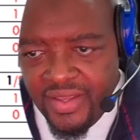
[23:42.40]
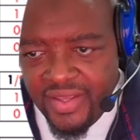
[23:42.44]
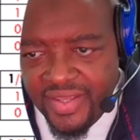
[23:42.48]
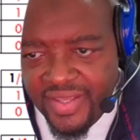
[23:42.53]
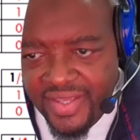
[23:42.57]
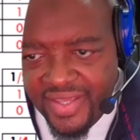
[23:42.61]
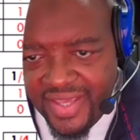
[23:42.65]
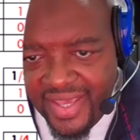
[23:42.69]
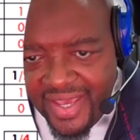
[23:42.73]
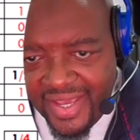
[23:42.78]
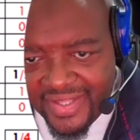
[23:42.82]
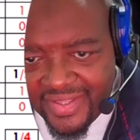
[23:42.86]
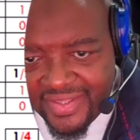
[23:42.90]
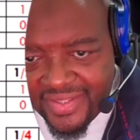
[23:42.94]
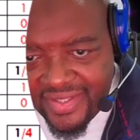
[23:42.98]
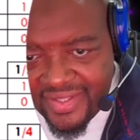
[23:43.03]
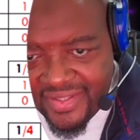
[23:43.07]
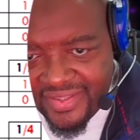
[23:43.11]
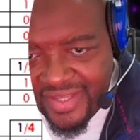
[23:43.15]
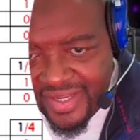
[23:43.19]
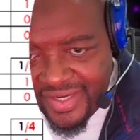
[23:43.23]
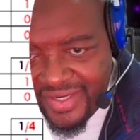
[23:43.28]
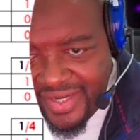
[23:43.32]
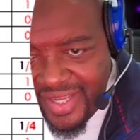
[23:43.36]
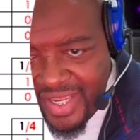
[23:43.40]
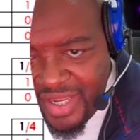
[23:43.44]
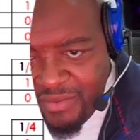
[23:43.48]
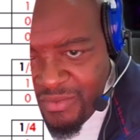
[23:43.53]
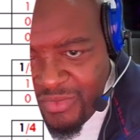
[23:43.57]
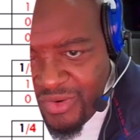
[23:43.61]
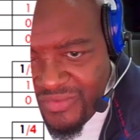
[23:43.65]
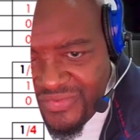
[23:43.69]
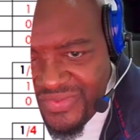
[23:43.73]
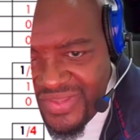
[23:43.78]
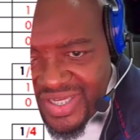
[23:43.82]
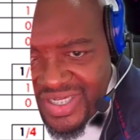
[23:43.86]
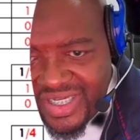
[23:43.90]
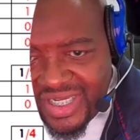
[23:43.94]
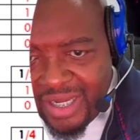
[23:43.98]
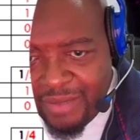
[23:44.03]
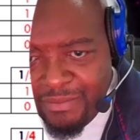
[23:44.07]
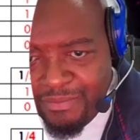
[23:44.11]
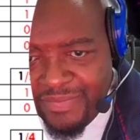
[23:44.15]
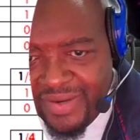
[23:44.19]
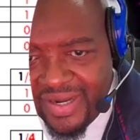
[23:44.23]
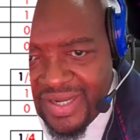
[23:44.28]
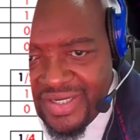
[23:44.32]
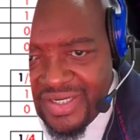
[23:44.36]
He had the name of the
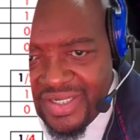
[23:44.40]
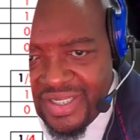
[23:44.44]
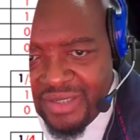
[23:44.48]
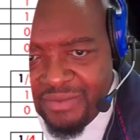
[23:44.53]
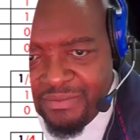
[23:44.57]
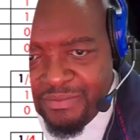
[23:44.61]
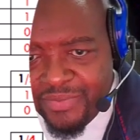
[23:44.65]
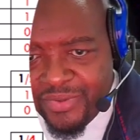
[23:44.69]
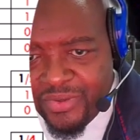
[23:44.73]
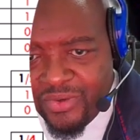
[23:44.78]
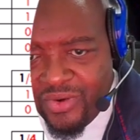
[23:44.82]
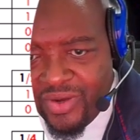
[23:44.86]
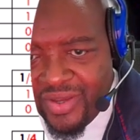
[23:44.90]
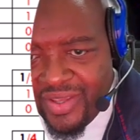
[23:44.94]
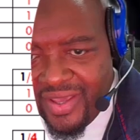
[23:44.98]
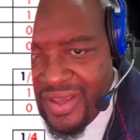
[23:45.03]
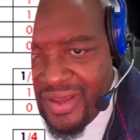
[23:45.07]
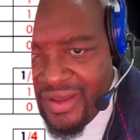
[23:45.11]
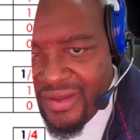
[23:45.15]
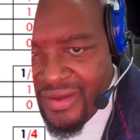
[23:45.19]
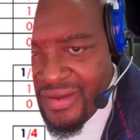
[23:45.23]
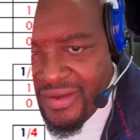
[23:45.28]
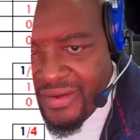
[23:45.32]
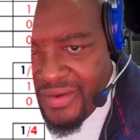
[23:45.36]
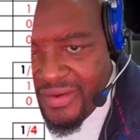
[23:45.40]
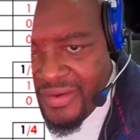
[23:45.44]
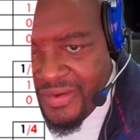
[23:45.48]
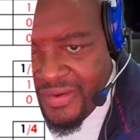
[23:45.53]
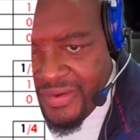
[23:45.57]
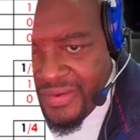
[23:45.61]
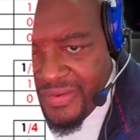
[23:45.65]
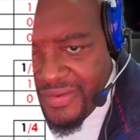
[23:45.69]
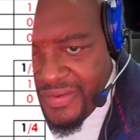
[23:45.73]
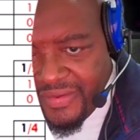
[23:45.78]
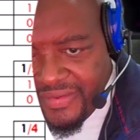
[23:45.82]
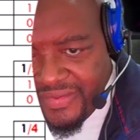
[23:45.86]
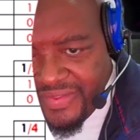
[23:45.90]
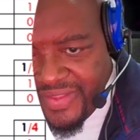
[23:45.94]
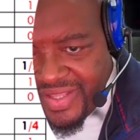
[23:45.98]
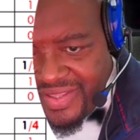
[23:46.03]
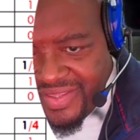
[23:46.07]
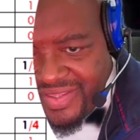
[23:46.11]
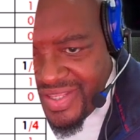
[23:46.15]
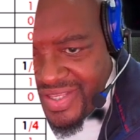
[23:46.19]
company employer, the